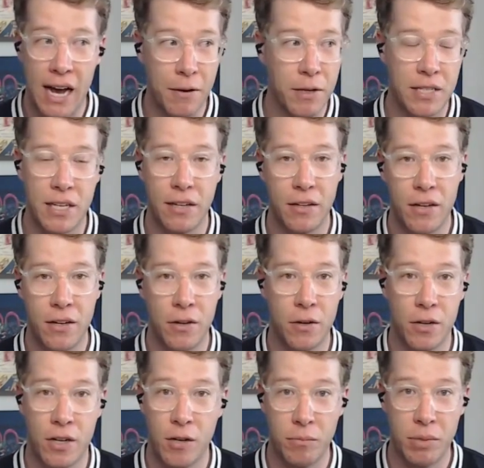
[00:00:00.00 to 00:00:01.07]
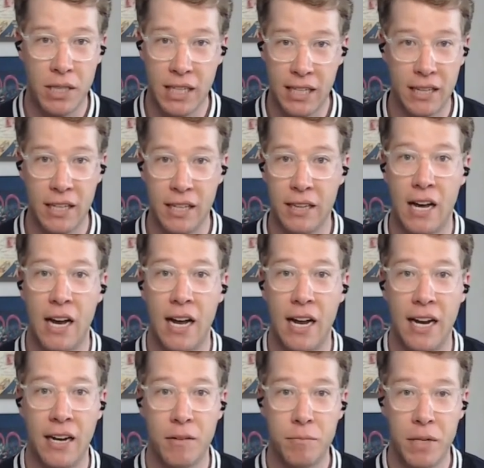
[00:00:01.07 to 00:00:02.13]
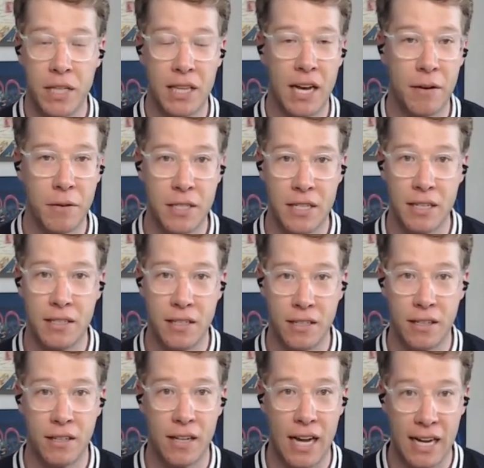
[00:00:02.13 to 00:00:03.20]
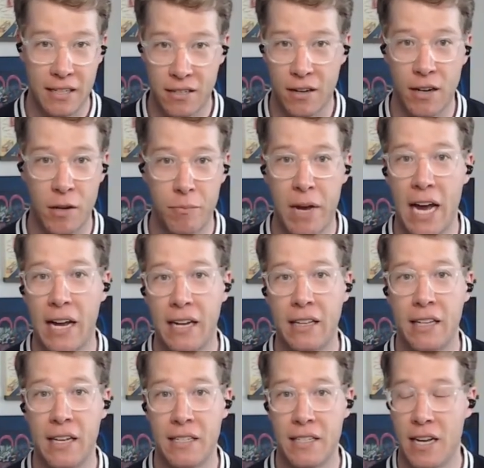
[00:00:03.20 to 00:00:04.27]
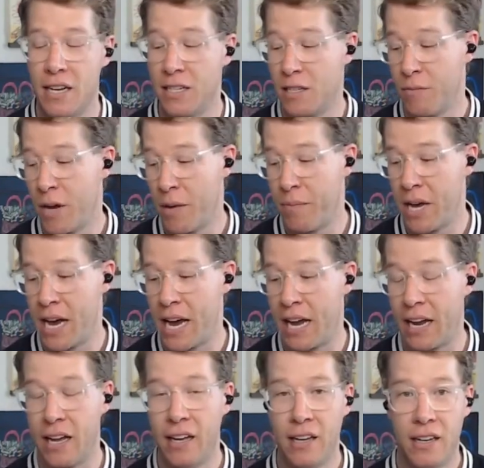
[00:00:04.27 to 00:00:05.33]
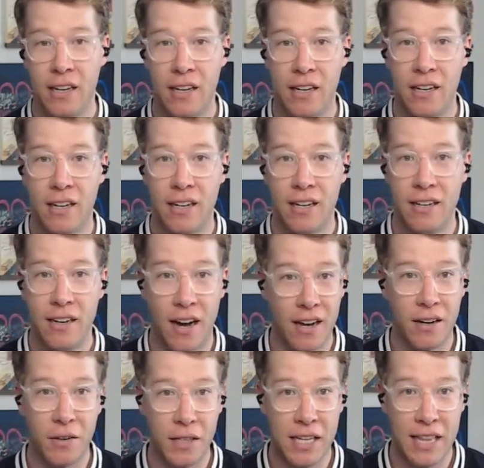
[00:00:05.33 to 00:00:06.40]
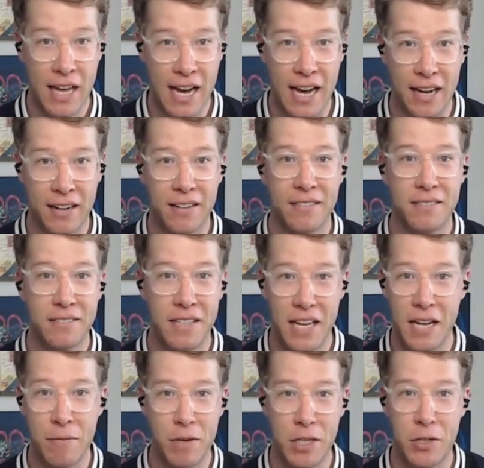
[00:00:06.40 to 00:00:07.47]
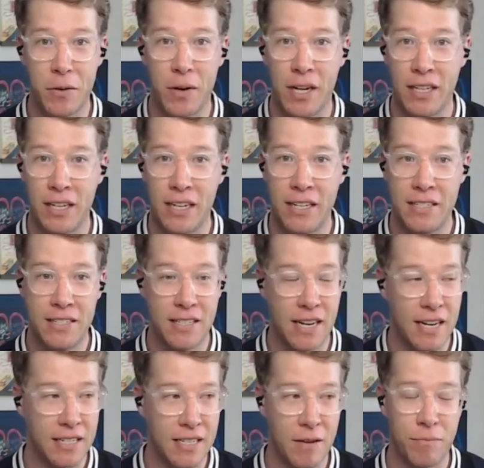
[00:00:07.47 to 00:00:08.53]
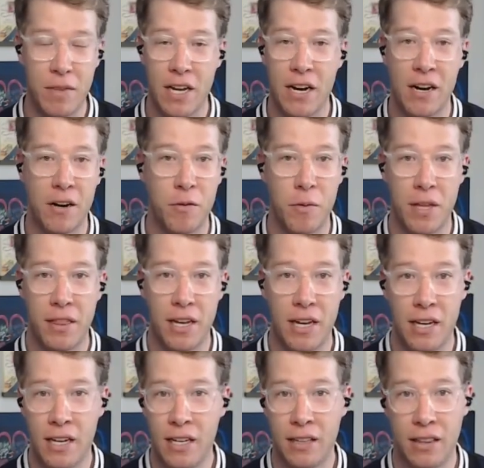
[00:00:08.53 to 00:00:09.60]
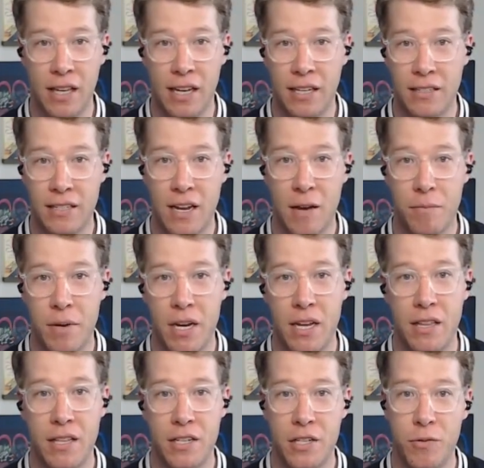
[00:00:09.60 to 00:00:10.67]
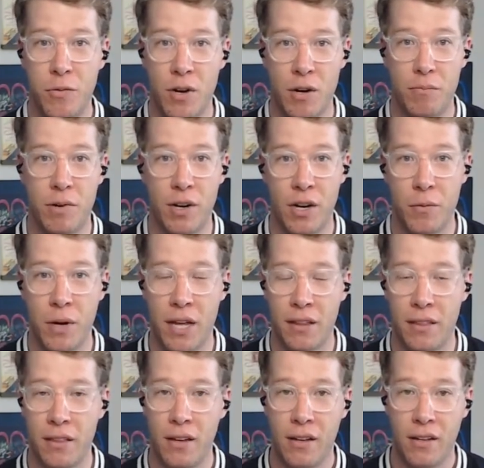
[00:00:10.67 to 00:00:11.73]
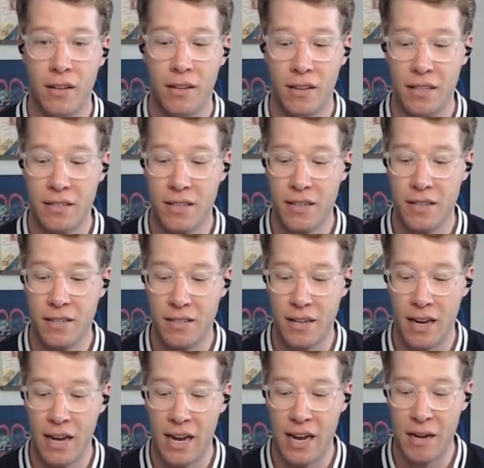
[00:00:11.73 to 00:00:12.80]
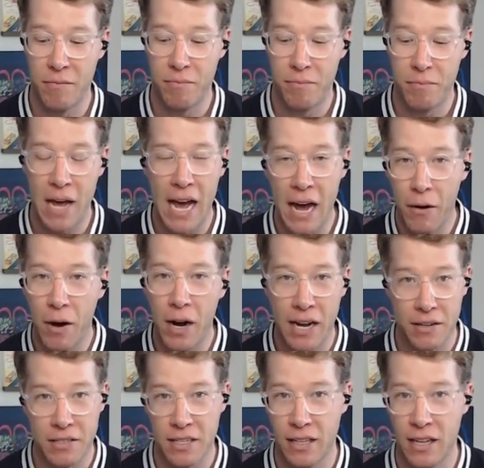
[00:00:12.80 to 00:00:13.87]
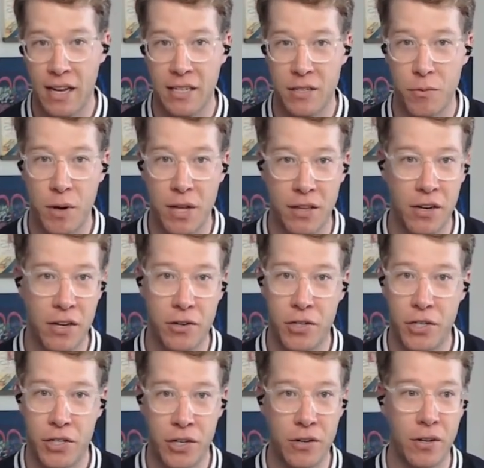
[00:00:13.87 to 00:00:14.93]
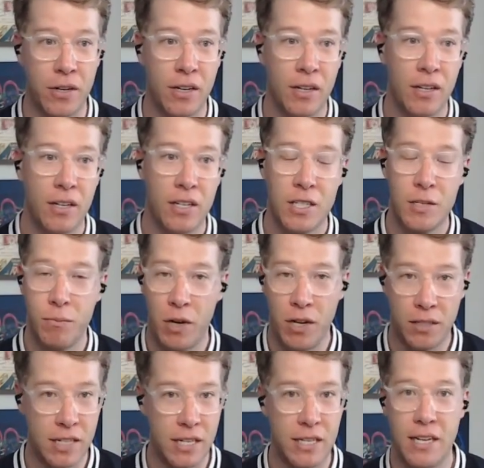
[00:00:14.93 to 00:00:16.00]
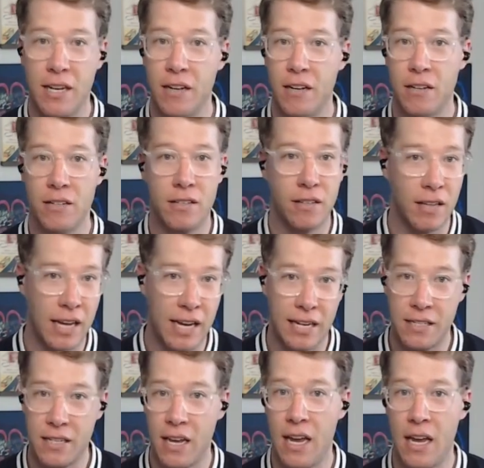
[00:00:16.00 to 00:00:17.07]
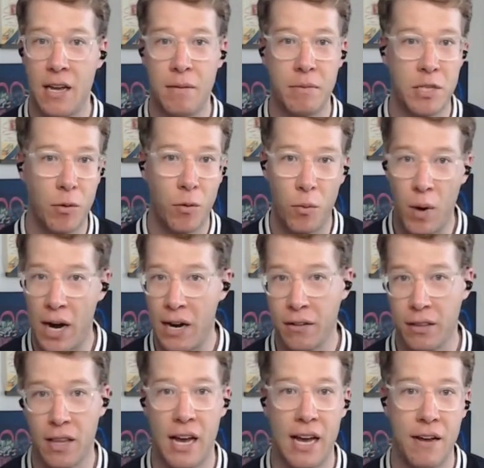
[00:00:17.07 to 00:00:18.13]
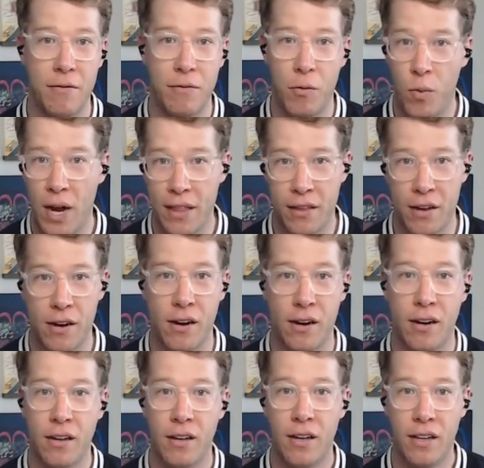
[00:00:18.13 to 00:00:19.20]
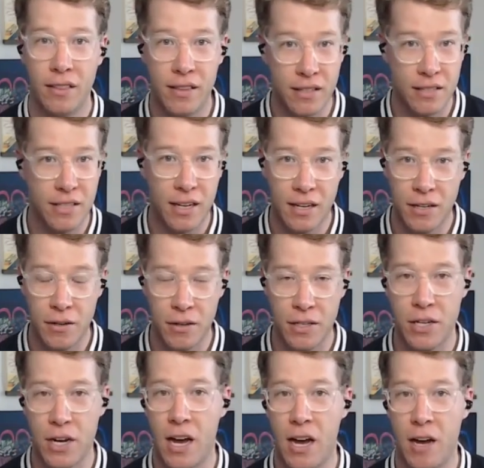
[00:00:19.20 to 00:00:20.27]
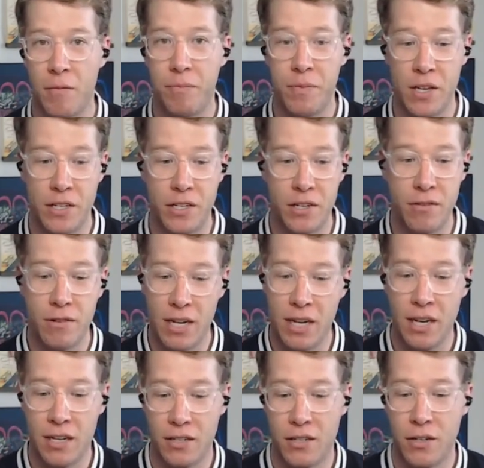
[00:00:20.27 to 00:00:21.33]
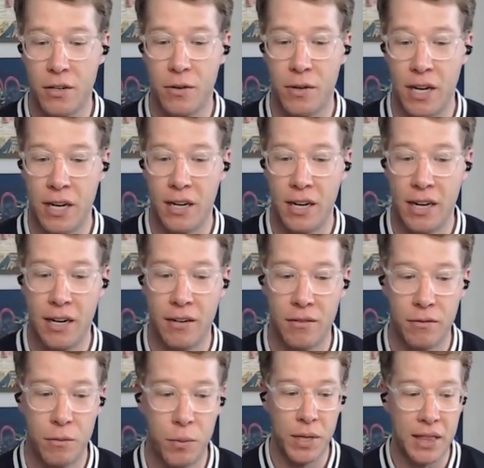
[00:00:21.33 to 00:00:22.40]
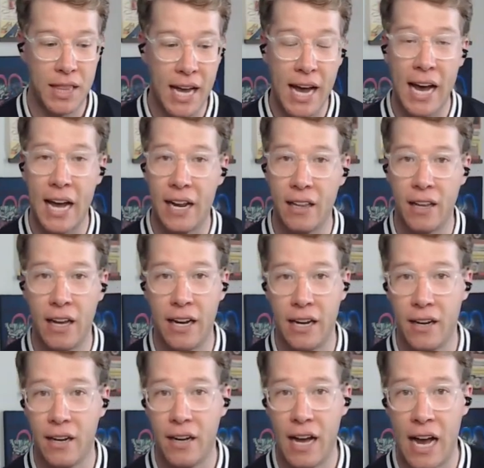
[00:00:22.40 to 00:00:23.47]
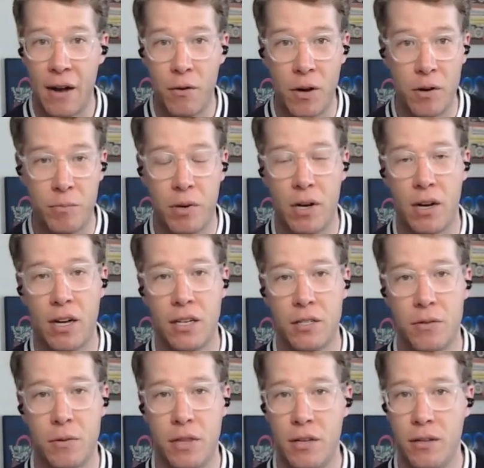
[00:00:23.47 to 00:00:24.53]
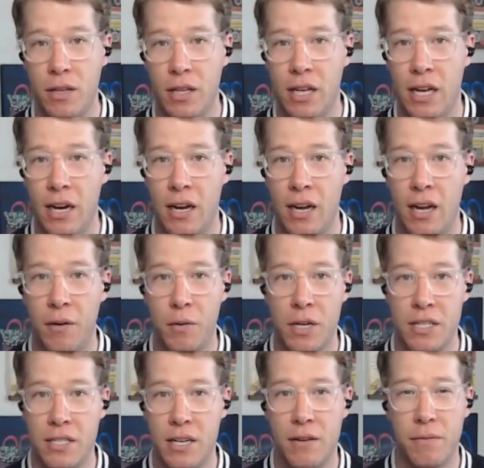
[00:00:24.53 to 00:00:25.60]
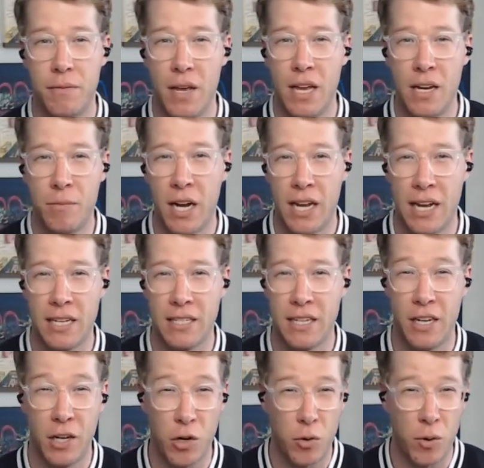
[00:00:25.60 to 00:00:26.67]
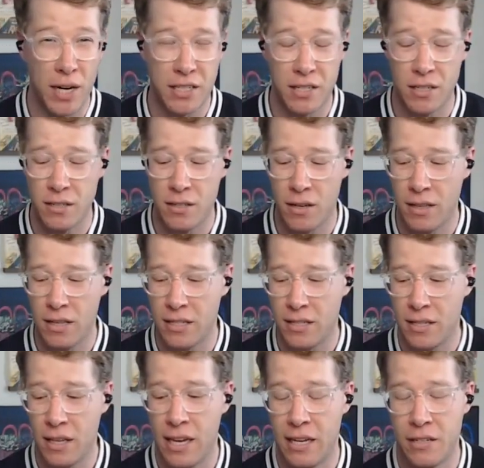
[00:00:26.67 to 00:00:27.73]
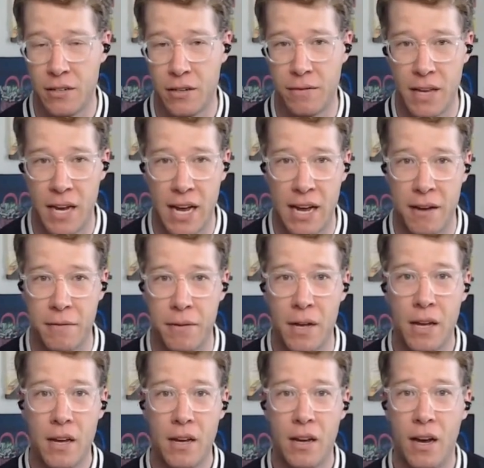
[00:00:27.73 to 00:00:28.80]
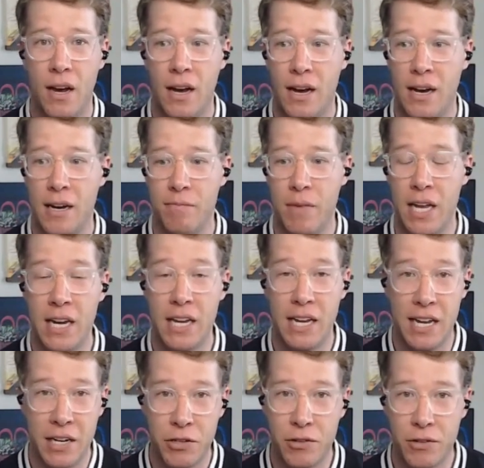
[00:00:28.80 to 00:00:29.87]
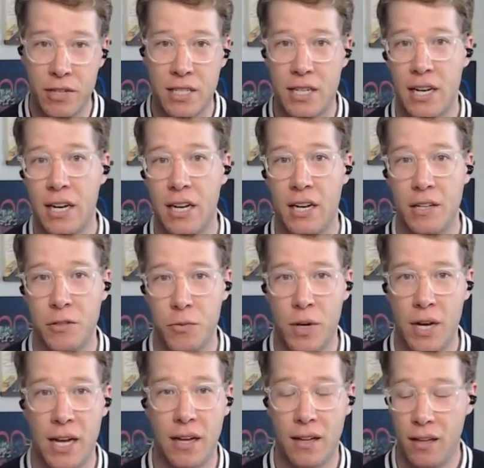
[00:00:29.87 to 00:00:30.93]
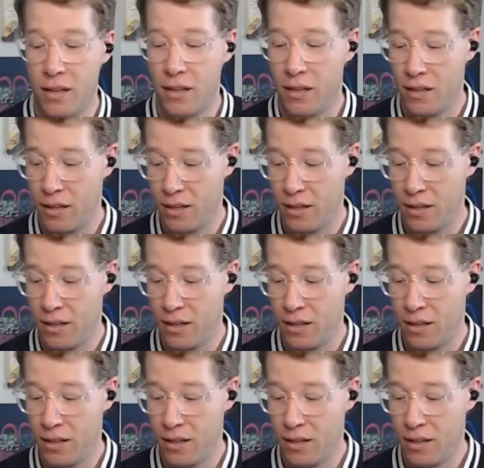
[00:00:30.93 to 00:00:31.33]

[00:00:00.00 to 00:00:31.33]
I would tell you you're completely lying. But that was until I started packing this into my bag. Not only that, the image quality stands up there with any lens company that you want to put it with. This is a powerhouse lens, whether you shoot small details, landscapes, wildlife, weather, this can do the job that you need it to. And with that, I want to pause with you, Leah, and I want to see if anybody has any questions on this lens or if they have any interest in it as well.